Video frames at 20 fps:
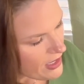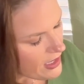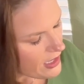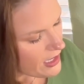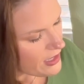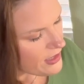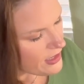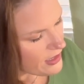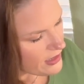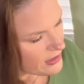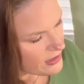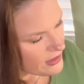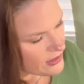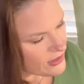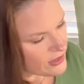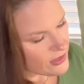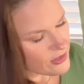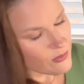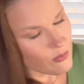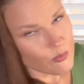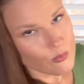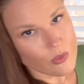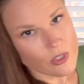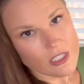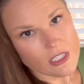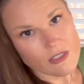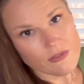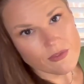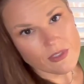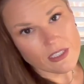And the idea is what
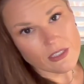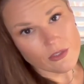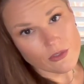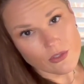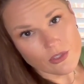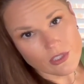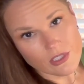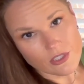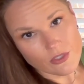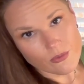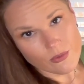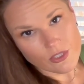if I lose this,